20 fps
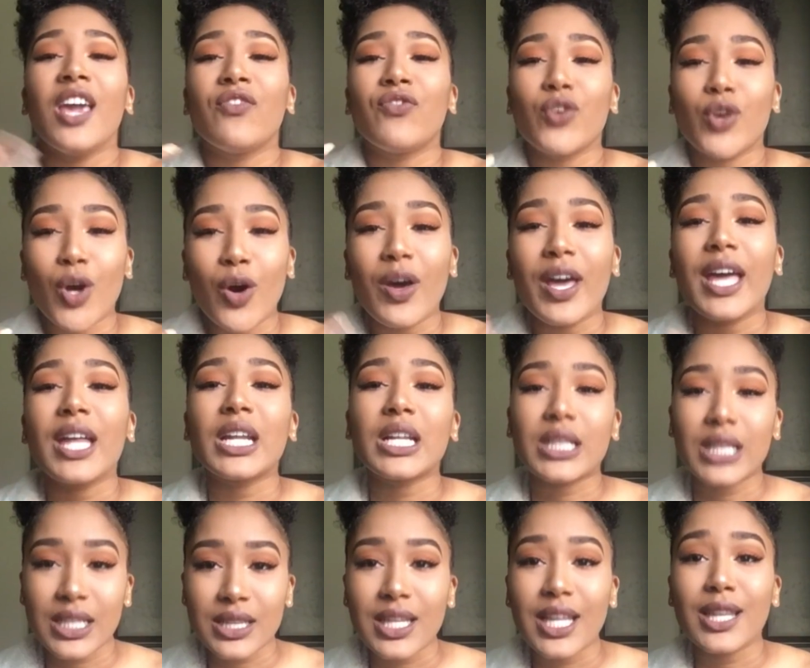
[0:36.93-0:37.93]
If you go ahead and
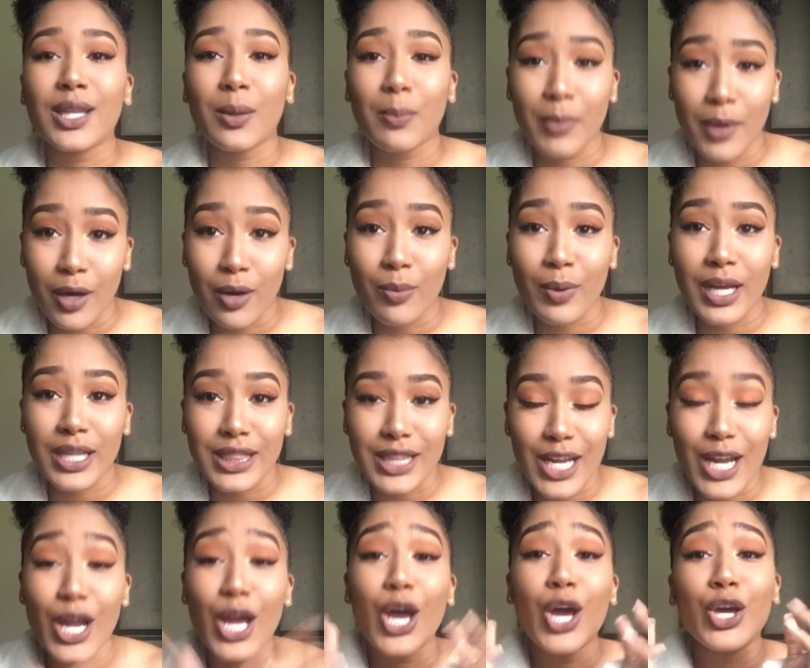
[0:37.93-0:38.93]
click that little bell right
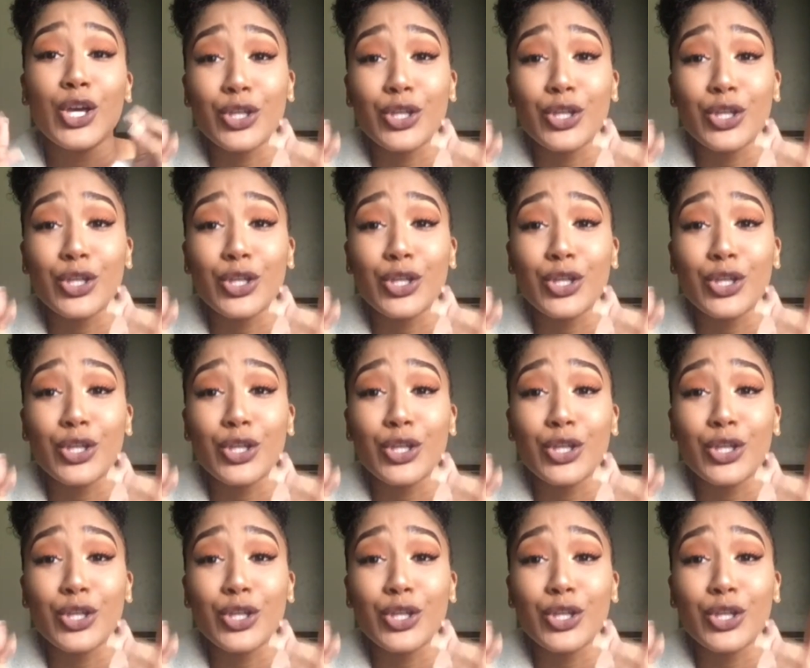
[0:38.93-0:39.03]
there,